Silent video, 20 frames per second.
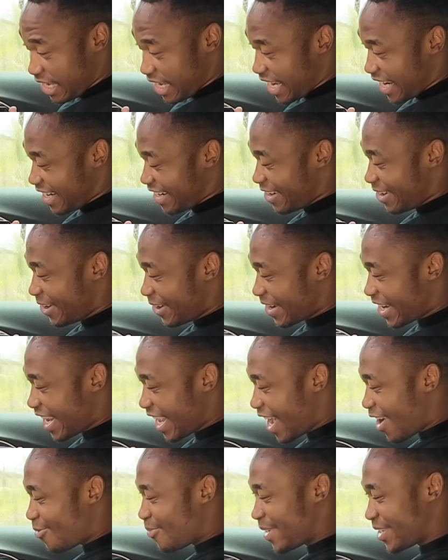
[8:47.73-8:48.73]
and look
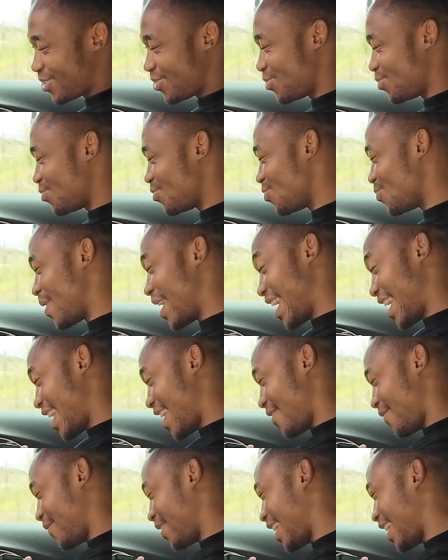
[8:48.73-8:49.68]
how much room I have.